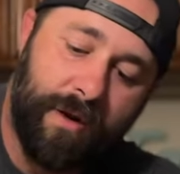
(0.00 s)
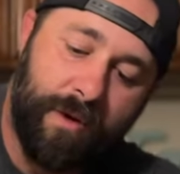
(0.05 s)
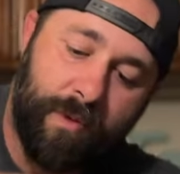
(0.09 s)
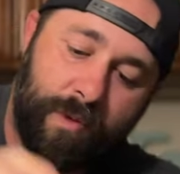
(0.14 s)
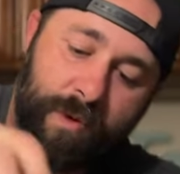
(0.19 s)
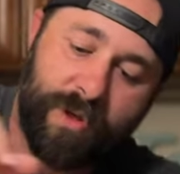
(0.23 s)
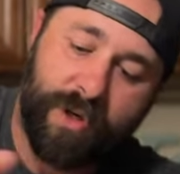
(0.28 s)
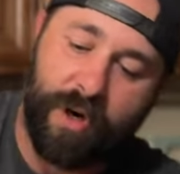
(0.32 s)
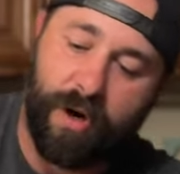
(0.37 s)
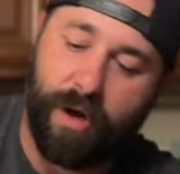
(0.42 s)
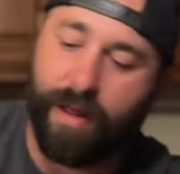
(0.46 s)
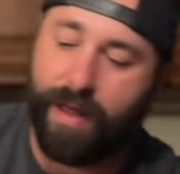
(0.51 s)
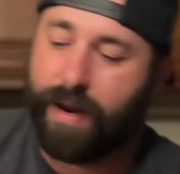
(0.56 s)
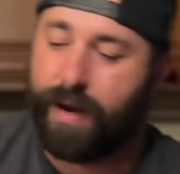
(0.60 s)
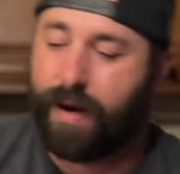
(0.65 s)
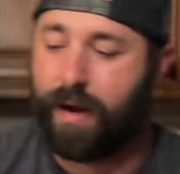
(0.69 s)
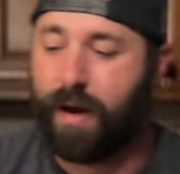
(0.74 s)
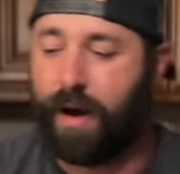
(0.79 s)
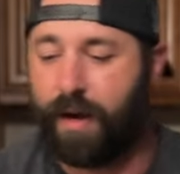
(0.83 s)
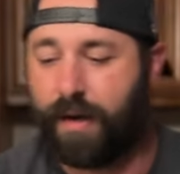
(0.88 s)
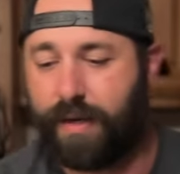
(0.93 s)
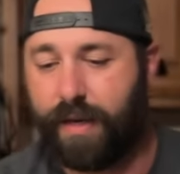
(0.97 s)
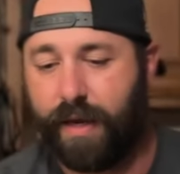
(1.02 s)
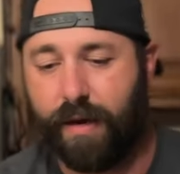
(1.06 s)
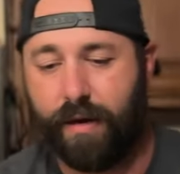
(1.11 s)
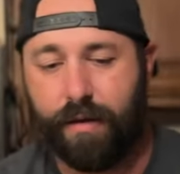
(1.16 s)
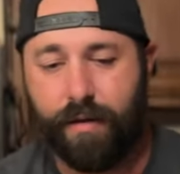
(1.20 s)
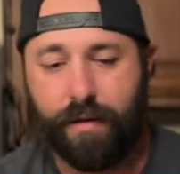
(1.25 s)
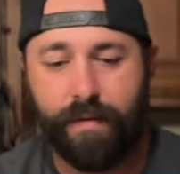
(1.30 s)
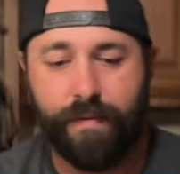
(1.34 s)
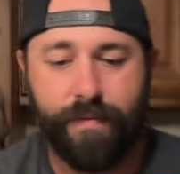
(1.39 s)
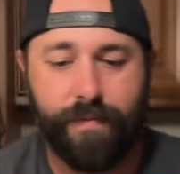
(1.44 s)
would you call it a
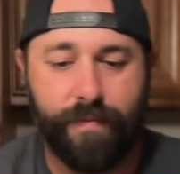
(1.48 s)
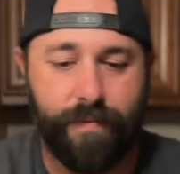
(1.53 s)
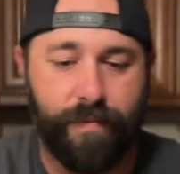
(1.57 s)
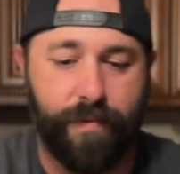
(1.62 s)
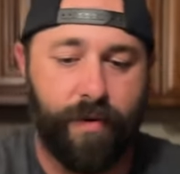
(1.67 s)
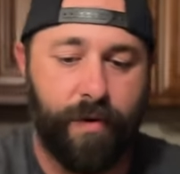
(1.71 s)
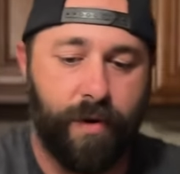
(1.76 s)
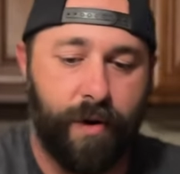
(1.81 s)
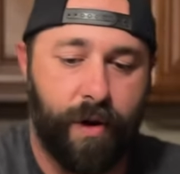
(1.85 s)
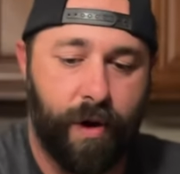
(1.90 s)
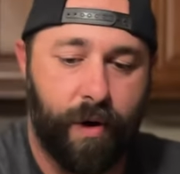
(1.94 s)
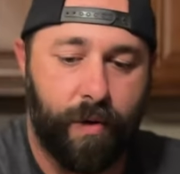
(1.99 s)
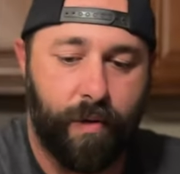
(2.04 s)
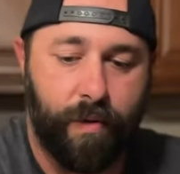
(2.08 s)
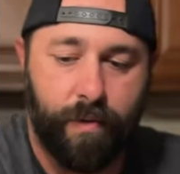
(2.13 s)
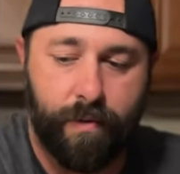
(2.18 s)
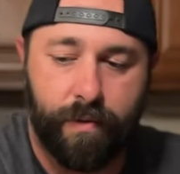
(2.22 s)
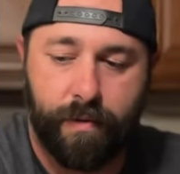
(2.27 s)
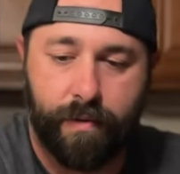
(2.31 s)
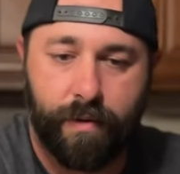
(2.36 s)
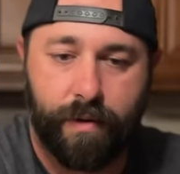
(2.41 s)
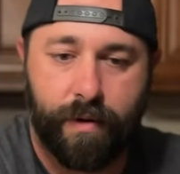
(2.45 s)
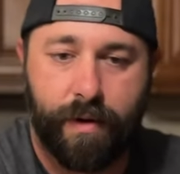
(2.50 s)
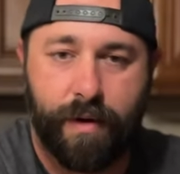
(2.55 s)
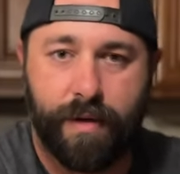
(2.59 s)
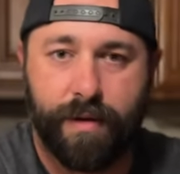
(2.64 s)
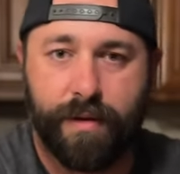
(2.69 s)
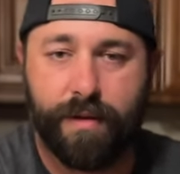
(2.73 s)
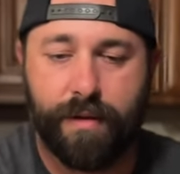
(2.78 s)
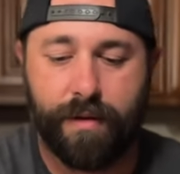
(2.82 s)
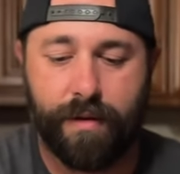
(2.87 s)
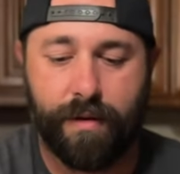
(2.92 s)
cocktail? No,
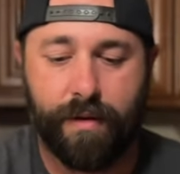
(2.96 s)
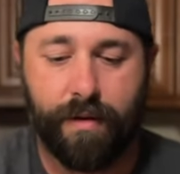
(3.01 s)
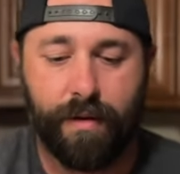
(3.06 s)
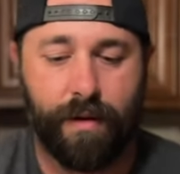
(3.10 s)
because